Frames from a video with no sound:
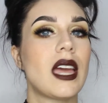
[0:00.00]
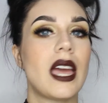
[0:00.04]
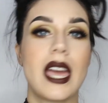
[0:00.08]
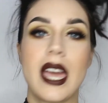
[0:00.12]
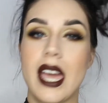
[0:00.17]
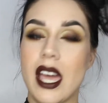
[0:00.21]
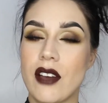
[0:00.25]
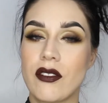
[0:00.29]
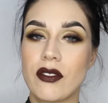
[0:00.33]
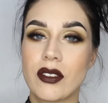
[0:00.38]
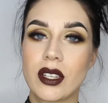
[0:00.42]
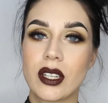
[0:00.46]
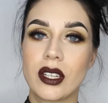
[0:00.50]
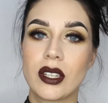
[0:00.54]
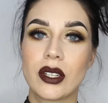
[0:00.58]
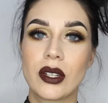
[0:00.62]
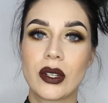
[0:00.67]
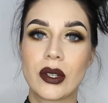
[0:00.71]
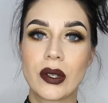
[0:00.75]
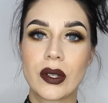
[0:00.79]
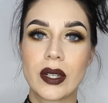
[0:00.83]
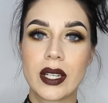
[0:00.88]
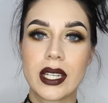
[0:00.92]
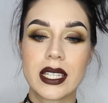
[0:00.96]
half-cut
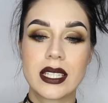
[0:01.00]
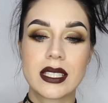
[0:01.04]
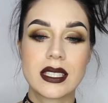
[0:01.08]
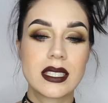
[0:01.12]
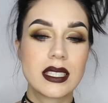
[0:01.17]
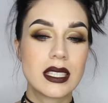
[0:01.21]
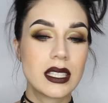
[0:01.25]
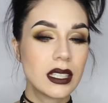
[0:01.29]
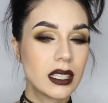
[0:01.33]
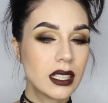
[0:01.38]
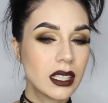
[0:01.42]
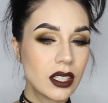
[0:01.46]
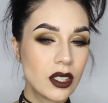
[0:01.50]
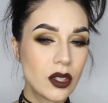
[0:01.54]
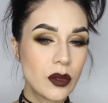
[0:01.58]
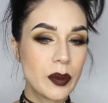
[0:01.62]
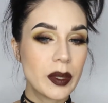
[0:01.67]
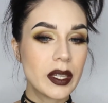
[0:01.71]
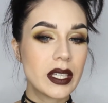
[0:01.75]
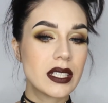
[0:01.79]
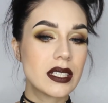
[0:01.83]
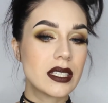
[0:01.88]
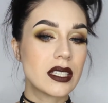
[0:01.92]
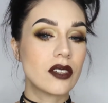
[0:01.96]
crease, a little
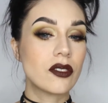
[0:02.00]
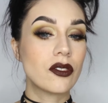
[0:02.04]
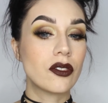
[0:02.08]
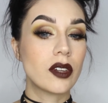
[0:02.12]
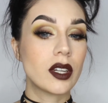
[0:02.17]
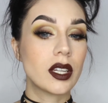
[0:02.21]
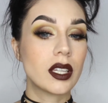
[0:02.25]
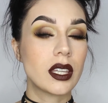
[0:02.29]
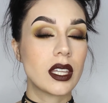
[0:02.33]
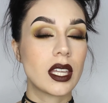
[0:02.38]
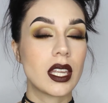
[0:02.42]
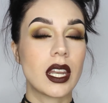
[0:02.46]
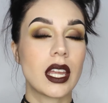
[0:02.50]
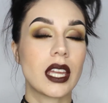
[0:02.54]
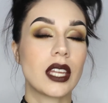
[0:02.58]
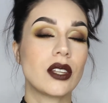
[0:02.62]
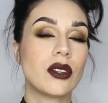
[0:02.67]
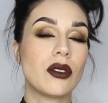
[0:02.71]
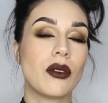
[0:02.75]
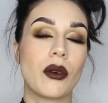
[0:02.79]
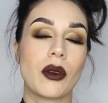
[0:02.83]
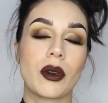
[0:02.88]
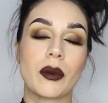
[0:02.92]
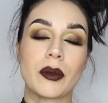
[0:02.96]
bit different than I
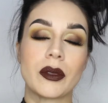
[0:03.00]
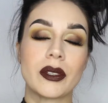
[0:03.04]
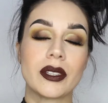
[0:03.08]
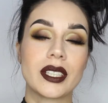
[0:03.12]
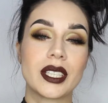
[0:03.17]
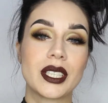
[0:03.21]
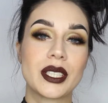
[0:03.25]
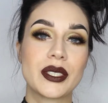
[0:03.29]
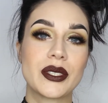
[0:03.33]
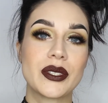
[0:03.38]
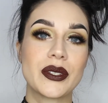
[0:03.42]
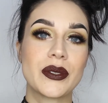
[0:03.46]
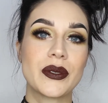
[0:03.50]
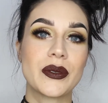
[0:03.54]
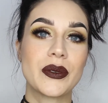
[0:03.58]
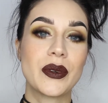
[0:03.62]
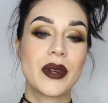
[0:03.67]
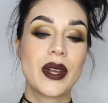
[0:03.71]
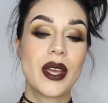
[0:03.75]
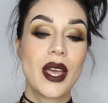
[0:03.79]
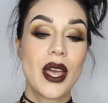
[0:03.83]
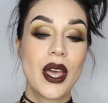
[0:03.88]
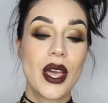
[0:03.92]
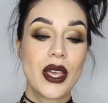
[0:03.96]
normally
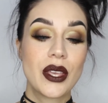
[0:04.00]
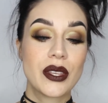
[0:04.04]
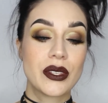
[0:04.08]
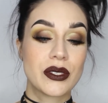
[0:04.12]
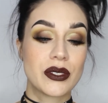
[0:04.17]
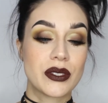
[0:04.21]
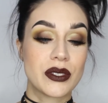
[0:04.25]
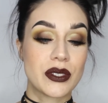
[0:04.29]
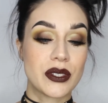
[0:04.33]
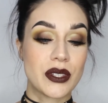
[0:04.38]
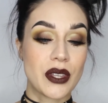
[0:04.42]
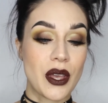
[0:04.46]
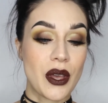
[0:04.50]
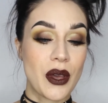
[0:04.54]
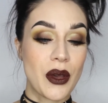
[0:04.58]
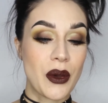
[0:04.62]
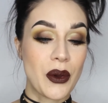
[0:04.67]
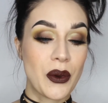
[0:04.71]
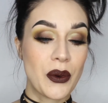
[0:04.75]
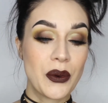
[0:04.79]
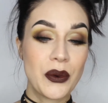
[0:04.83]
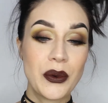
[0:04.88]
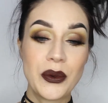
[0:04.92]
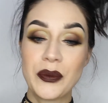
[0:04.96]
do.
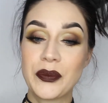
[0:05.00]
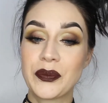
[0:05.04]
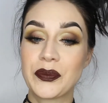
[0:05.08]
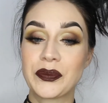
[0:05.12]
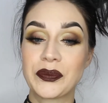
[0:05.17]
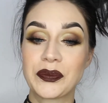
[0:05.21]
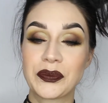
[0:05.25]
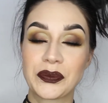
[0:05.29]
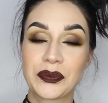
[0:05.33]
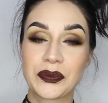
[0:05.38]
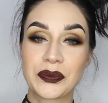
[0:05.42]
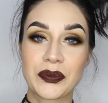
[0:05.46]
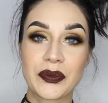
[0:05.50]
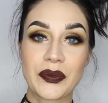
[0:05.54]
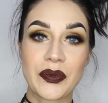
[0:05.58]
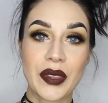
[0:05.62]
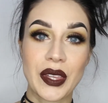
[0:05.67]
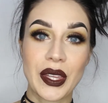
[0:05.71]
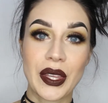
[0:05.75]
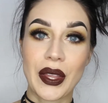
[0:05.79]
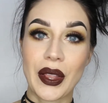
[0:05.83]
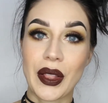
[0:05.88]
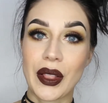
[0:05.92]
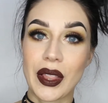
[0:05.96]
So
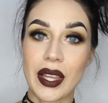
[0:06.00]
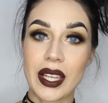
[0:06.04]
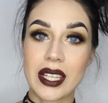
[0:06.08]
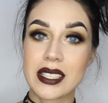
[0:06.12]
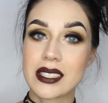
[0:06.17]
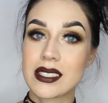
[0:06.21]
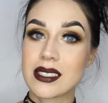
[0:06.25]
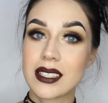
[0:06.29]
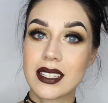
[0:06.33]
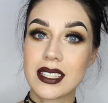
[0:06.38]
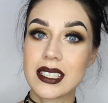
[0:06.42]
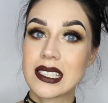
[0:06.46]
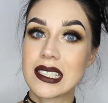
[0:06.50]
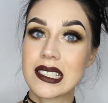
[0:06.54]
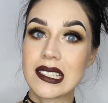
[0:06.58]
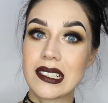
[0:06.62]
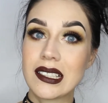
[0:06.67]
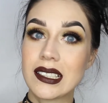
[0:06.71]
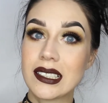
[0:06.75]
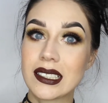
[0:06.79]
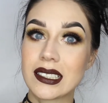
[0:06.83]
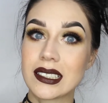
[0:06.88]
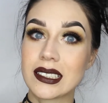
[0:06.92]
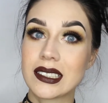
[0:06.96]
let's get
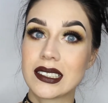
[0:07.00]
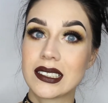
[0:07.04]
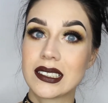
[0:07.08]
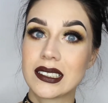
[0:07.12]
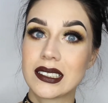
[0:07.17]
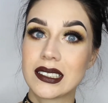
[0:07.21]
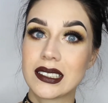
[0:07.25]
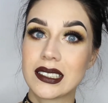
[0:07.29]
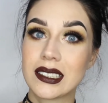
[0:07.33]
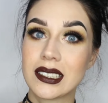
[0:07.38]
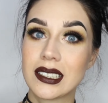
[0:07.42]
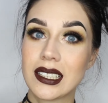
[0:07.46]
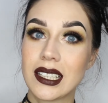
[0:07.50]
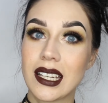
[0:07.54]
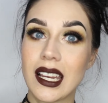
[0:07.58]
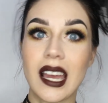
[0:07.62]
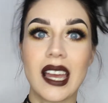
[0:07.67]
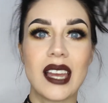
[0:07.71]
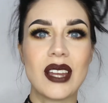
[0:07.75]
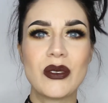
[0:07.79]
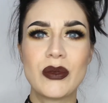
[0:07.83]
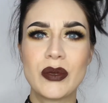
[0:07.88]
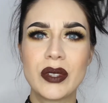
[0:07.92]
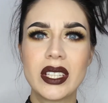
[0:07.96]
started.
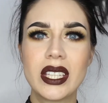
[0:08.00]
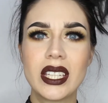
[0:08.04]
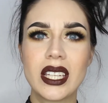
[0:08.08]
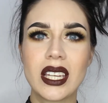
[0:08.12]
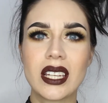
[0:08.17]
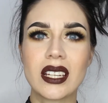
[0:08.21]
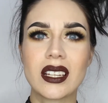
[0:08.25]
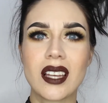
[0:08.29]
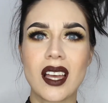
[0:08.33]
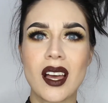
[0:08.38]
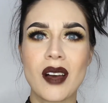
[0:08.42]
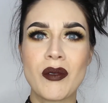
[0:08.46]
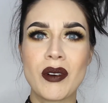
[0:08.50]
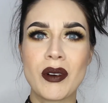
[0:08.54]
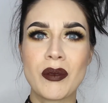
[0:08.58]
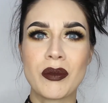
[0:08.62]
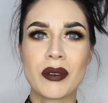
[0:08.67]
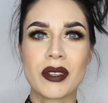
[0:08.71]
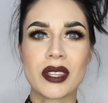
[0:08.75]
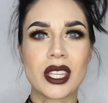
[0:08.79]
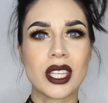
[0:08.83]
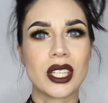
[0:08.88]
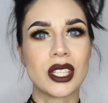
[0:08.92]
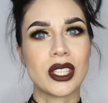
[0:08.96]
I really got to come
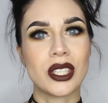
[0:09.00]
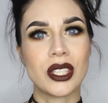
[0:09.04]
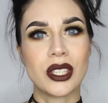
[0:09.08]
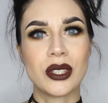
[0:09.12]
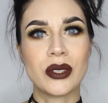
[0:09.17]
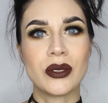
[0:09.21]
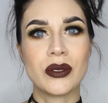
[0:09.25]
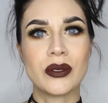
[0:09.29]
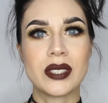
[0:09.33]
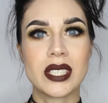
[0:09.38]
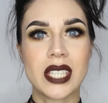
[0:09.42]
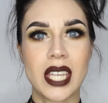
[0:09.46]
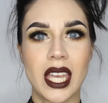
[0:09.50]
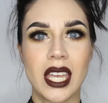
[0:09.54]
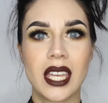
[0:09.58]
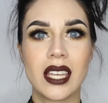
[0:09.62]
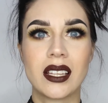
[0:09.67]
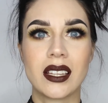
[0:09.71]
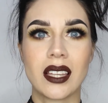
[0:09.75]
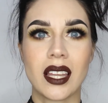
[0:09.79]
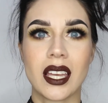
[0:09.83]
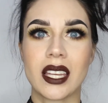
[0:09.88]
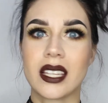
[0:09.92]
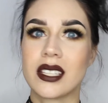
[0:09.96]
up with a new
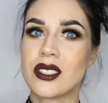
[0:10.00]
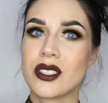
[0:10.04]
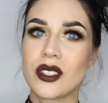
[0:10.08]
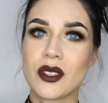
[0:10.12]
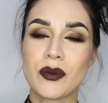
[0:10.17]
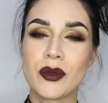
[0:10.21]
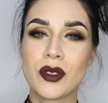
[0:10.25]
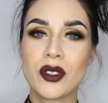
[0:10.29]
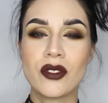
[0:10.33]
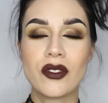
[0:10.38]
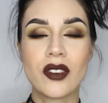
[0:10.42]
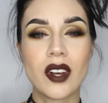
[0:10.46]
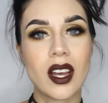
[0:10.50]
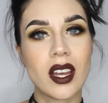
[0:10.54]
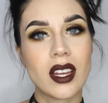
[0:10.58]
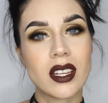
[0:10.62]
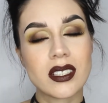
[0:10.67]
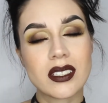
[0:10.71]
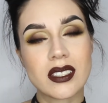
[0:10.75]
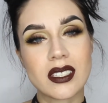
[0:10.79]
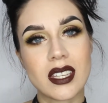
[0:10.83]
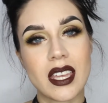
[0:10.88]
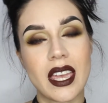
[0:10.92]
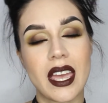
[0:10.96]
tagline to move
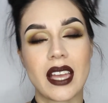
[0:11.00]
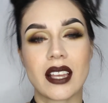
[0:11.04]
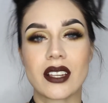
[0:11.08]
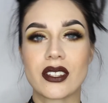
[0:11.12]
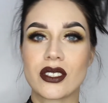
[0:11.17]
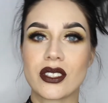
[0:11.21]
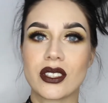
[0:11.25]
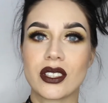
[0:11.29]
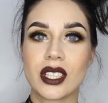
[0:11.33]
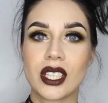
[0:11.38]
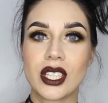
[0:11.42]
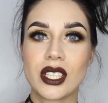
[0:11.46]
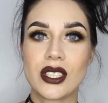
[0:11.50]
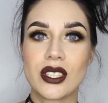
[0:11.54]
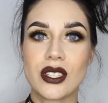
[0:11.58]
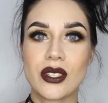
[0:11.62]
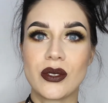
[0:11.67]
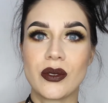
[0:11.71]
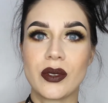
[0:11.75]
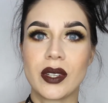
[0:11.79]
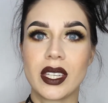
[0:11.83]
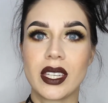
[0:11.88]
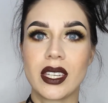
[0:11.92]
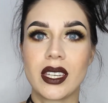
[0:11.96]
on to actually
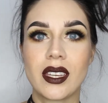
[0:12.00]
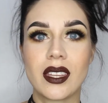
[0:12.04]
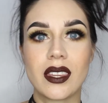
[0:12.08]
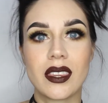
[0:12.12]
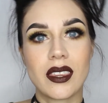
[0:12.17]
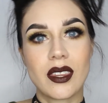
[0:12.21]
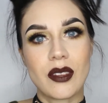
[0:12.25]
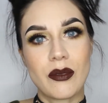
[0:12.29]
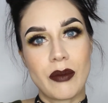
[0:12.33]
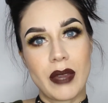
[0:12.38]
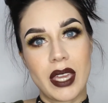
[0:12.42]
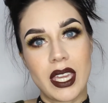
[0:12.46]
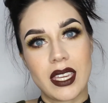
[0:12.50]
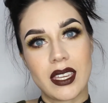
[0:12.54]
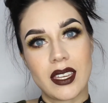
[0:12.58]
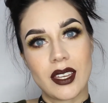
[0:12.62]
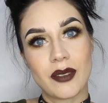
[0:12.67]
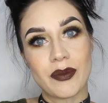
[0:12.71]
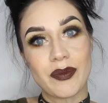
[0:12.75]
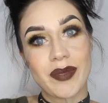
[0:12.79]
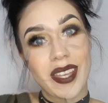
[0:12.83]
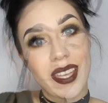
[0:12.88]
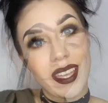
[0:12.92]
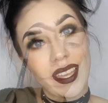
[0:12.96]
doing the
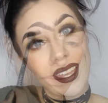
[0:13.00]
makeup.